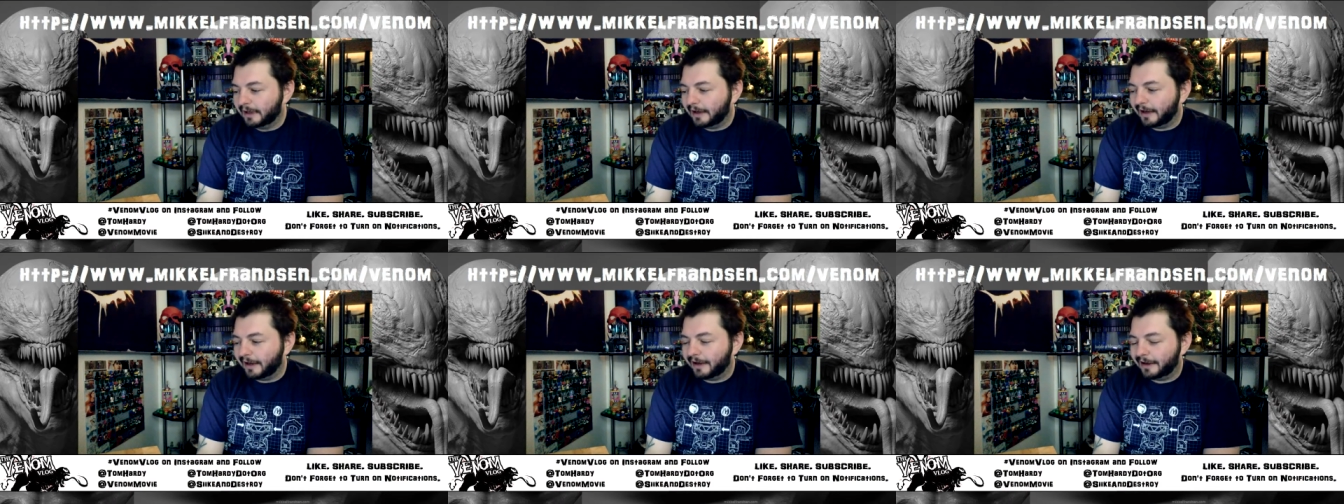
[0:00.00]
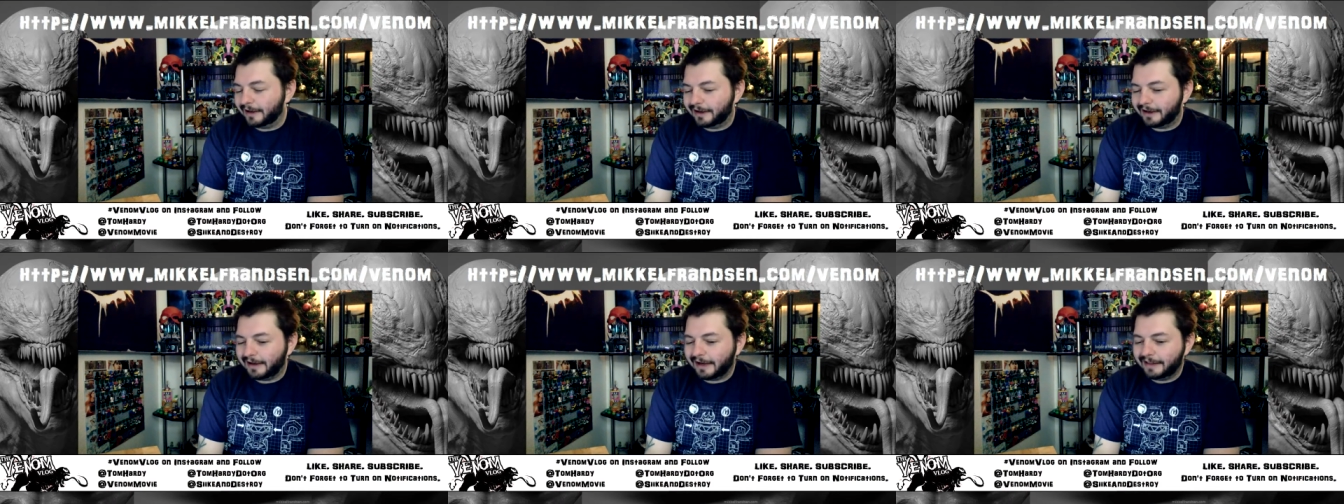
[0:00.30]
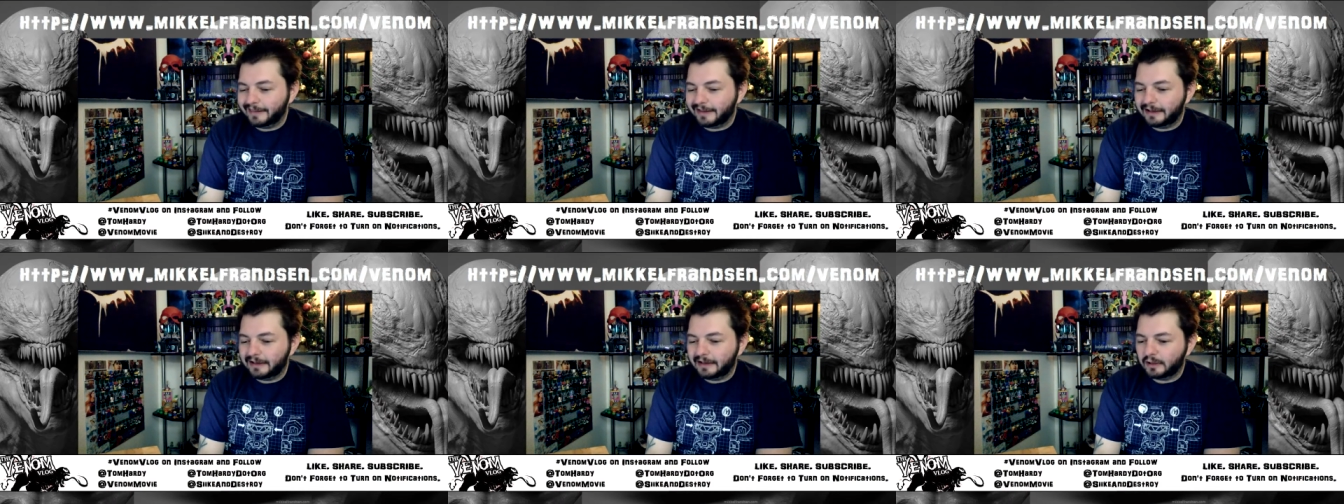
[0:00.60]
Uh,
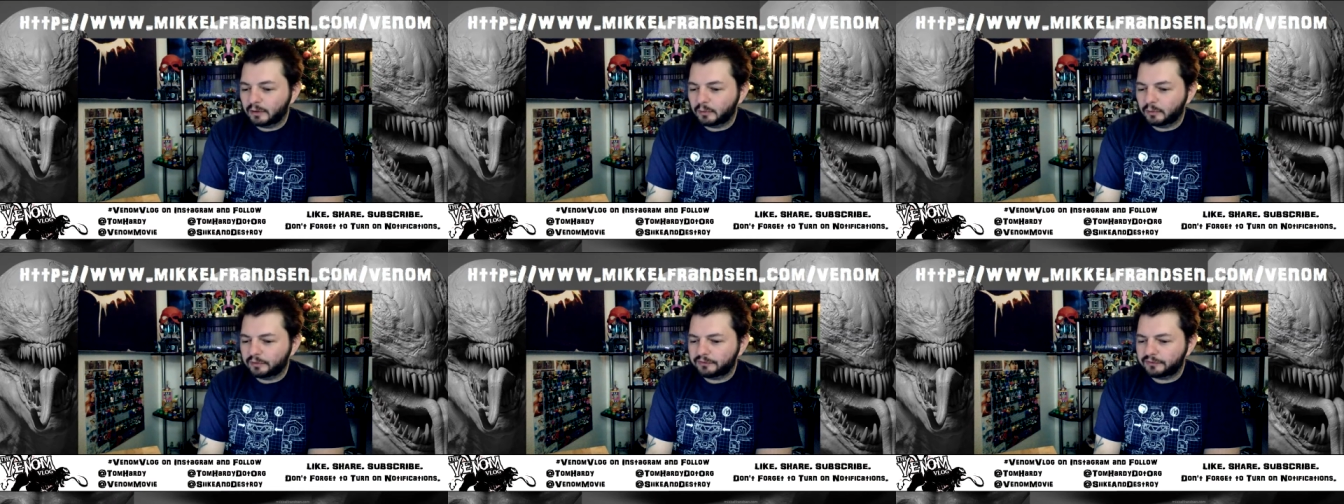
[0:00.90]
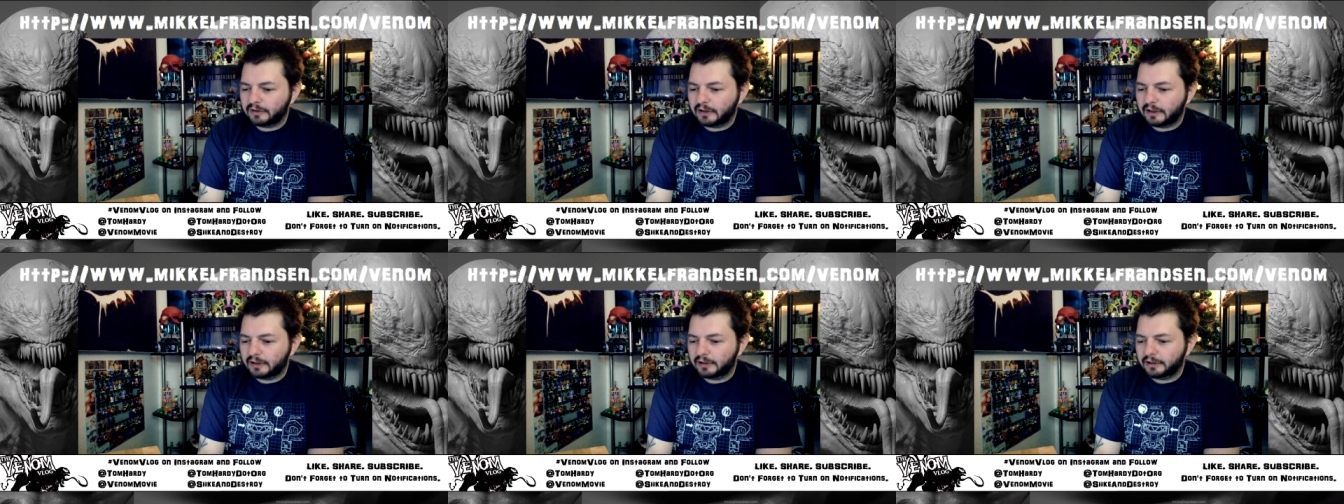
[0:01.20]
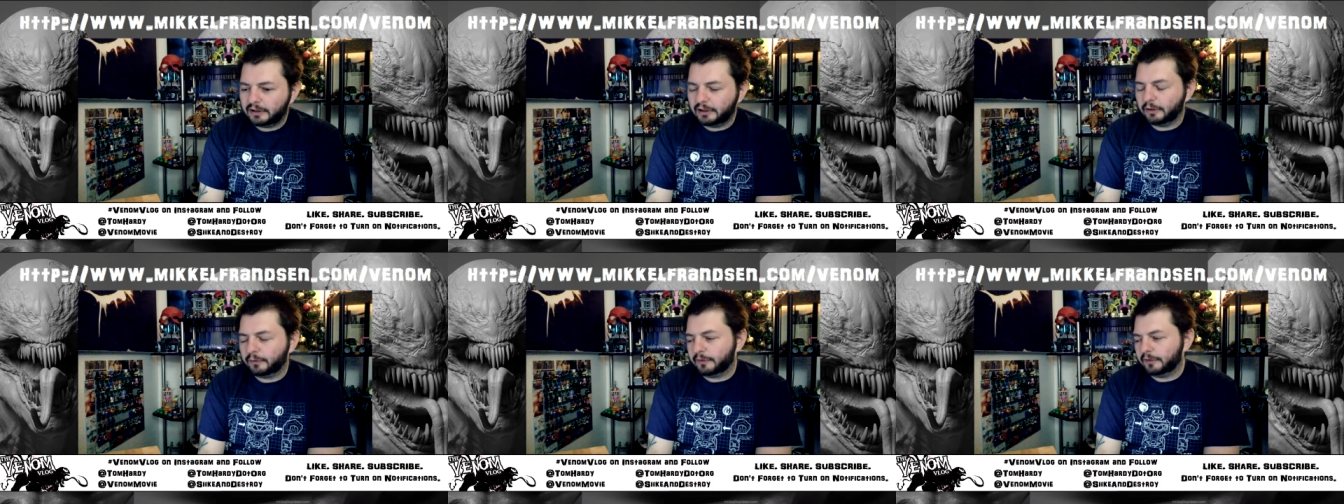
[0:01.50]
and then there was, uh,
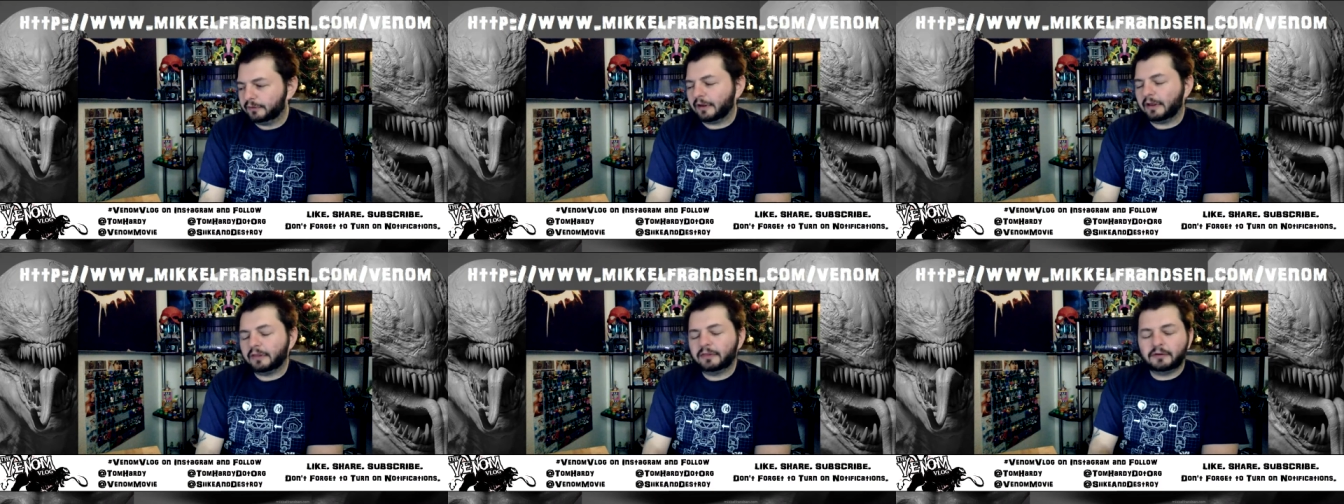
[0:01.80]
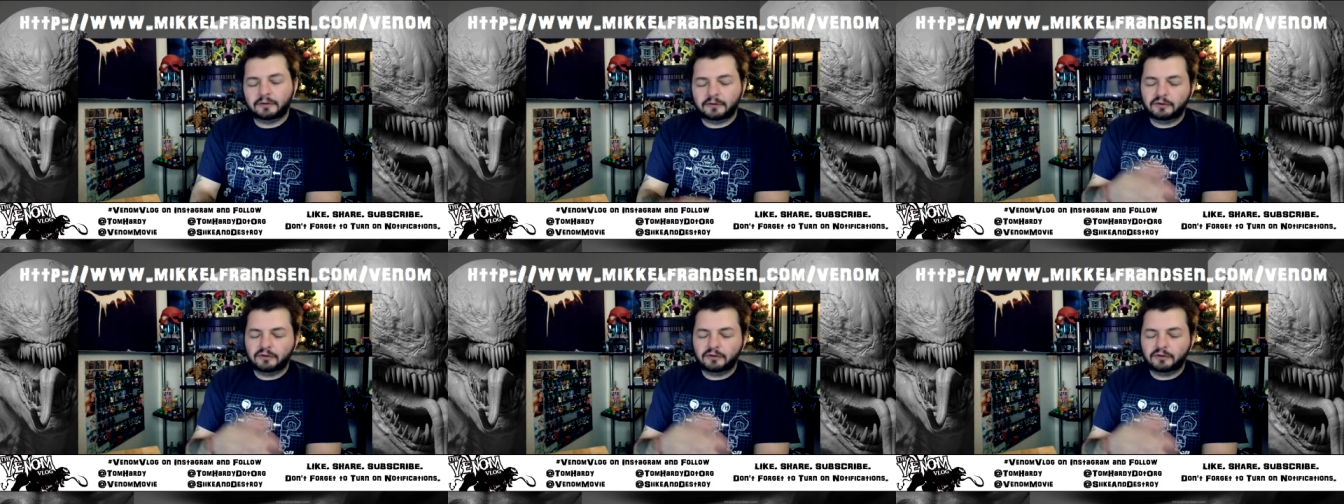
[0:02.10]
you know, there's other,